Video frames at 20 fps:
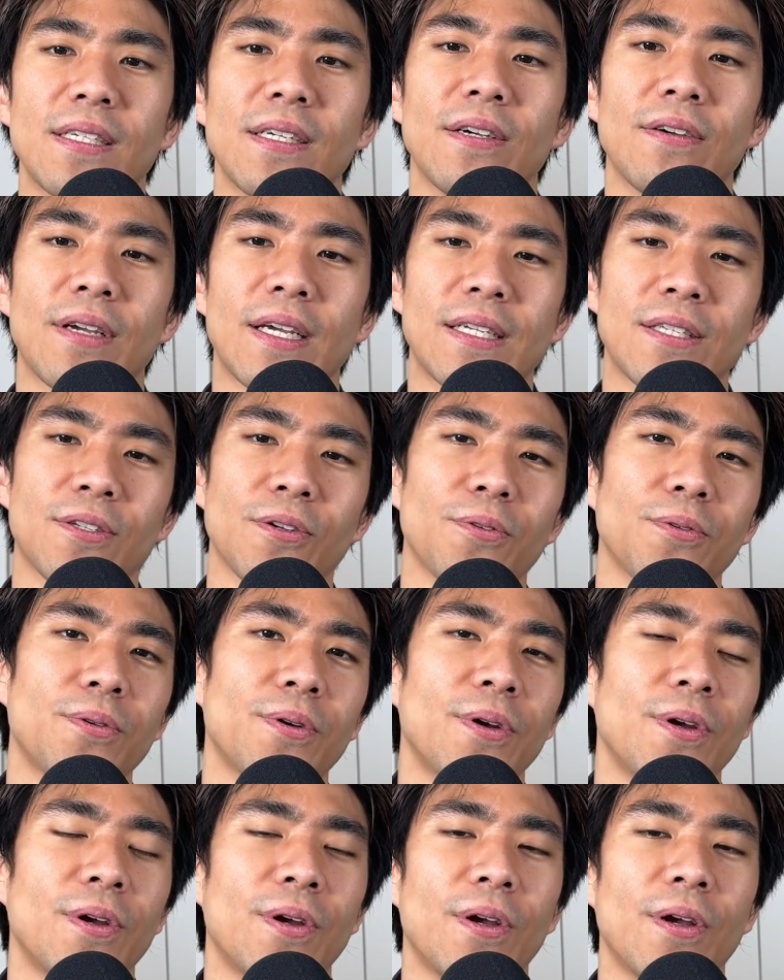Okay, so
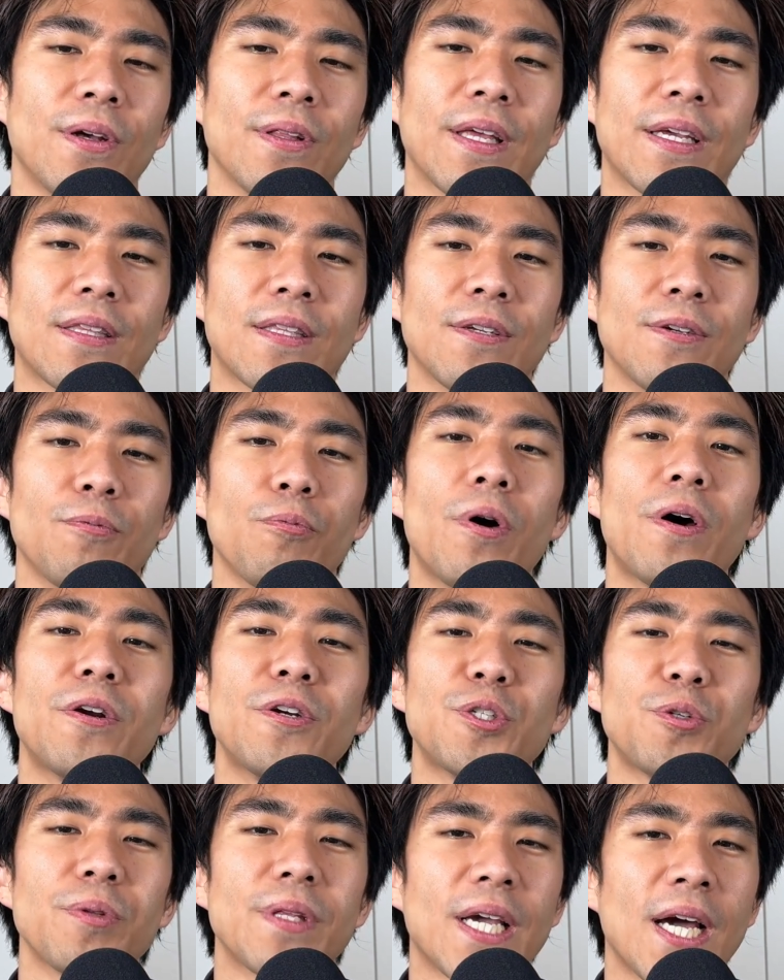like the
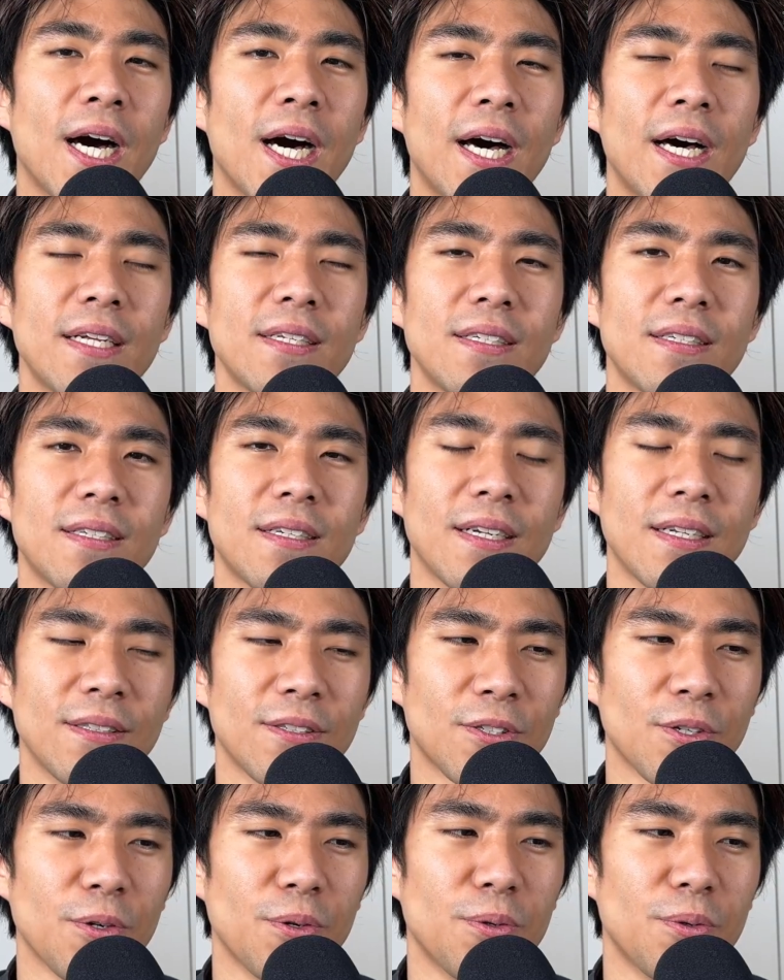water's really hot, and
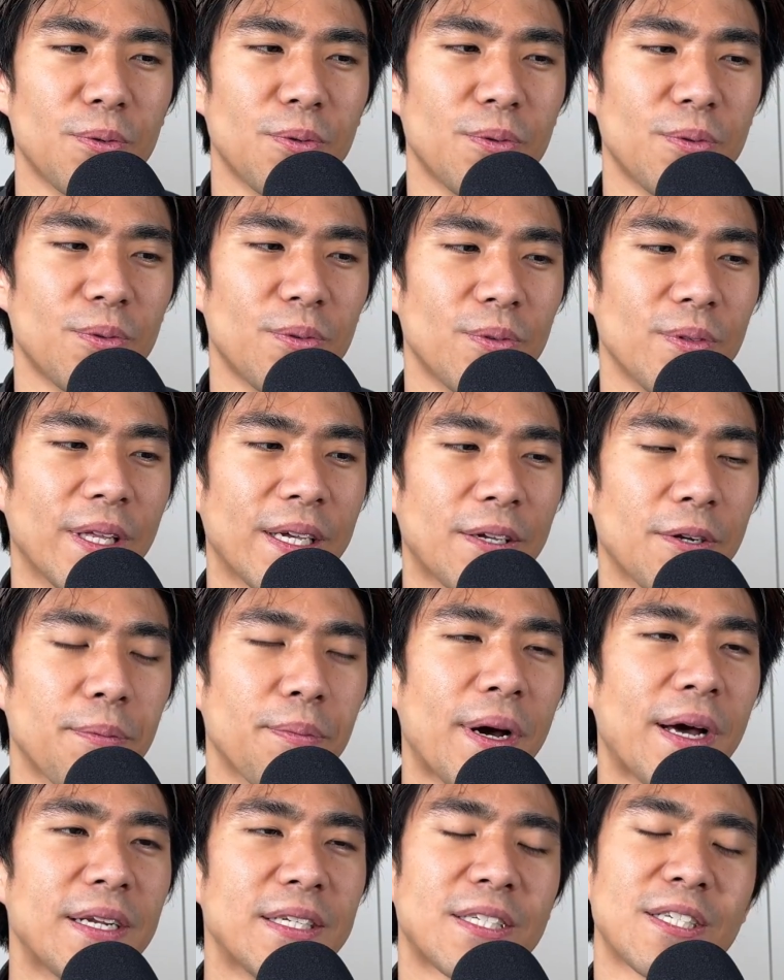so like your
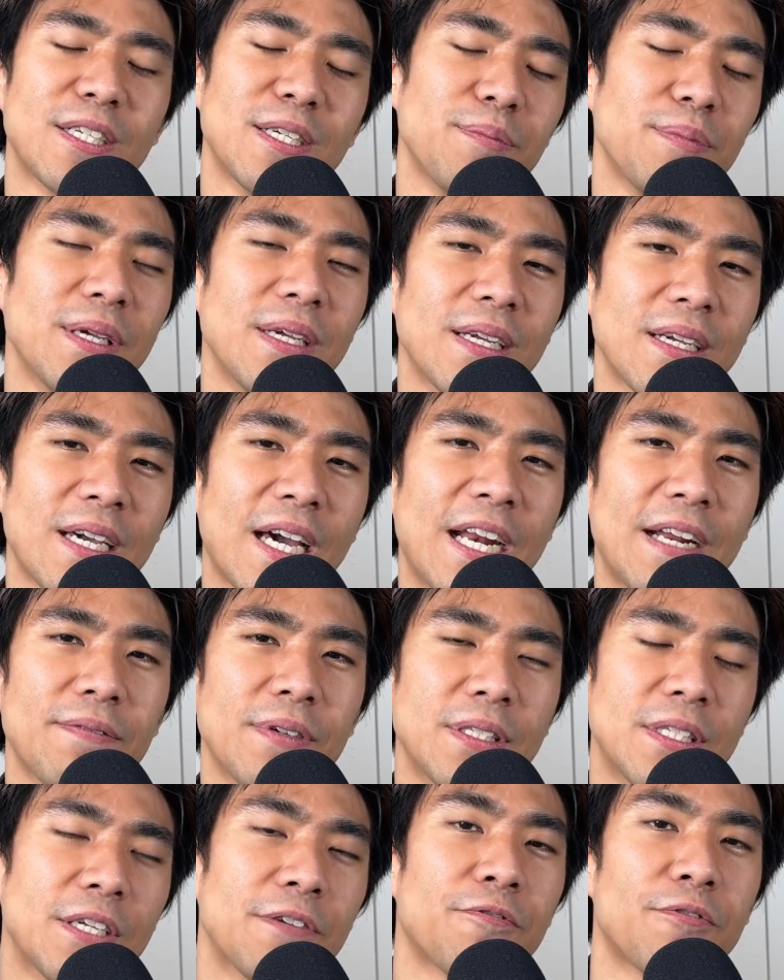body's going to be in kind of
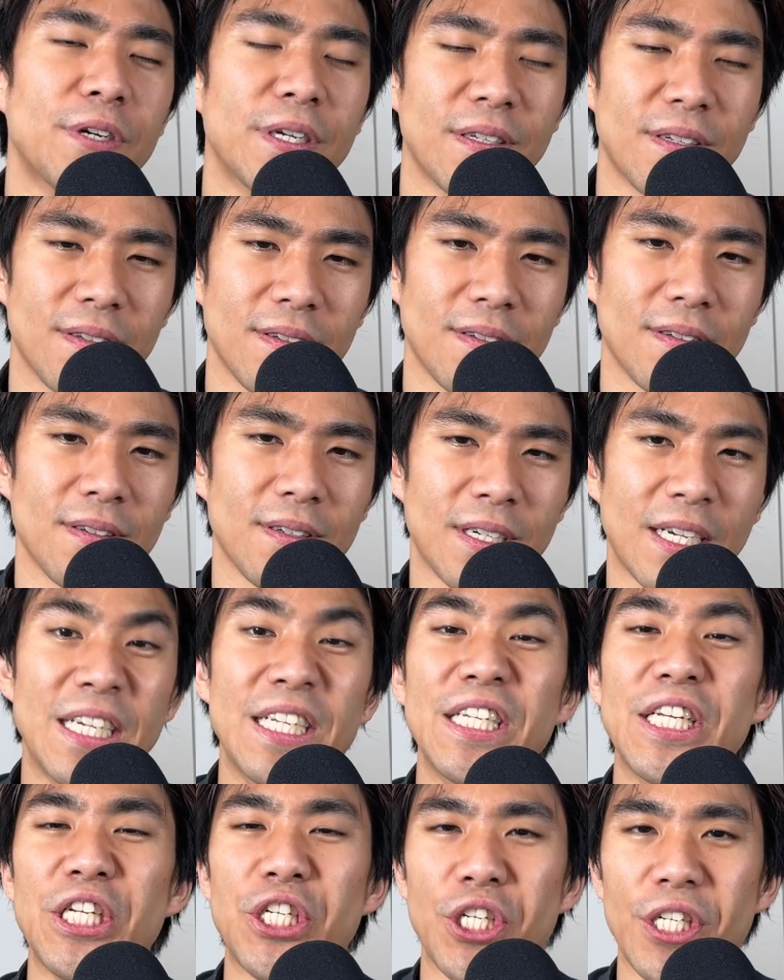a different
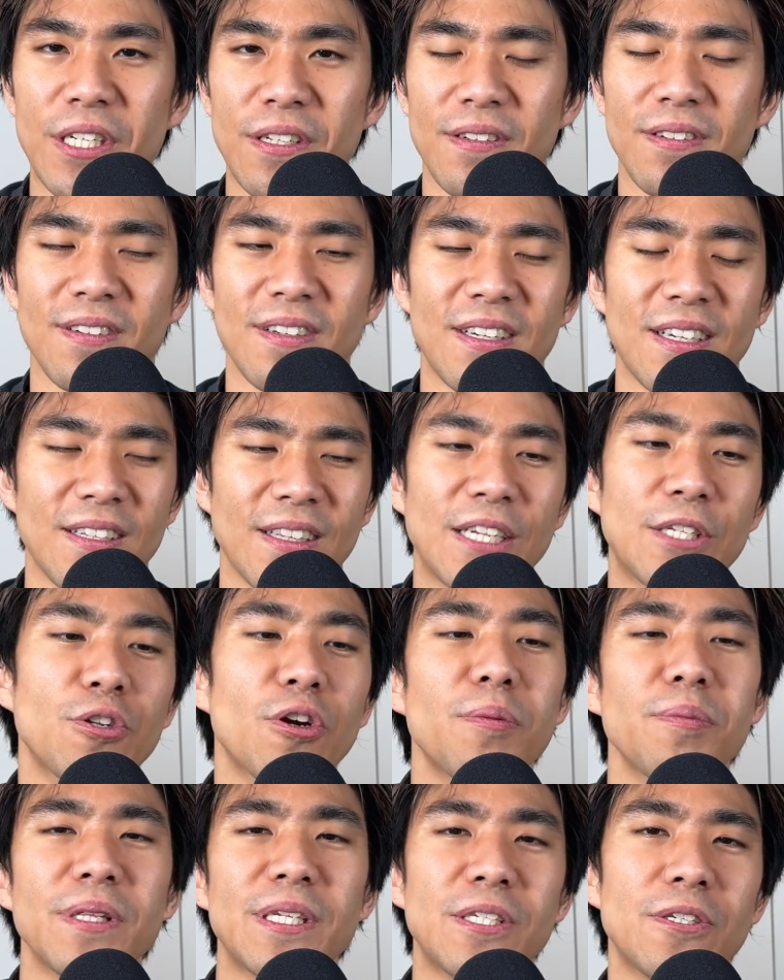condition. Like
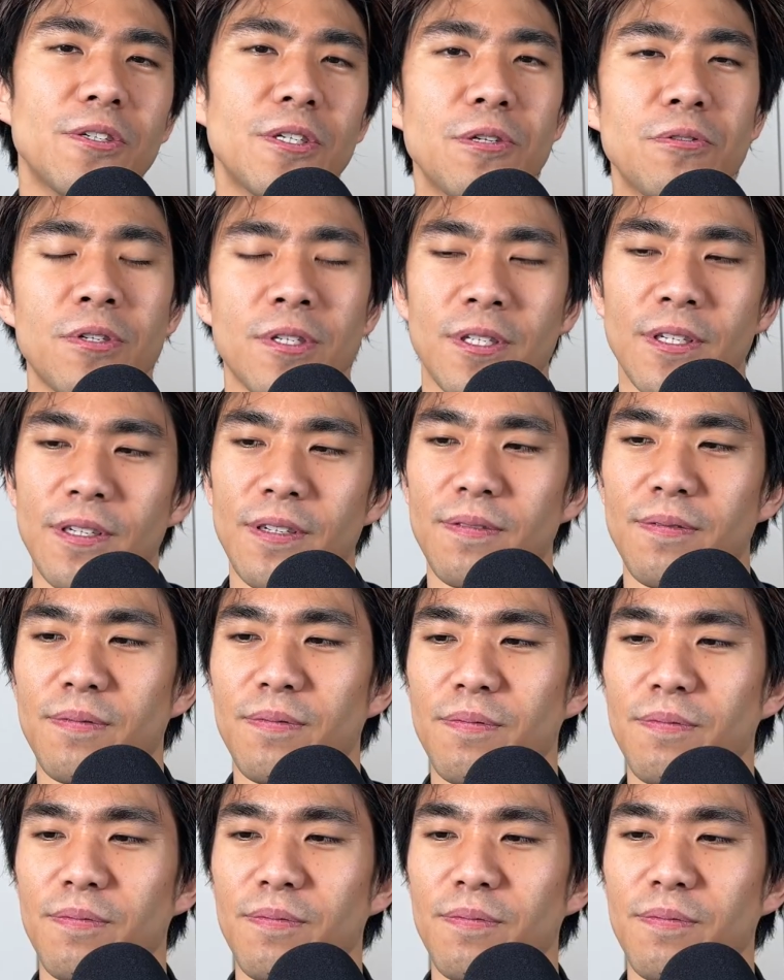normally you're used to,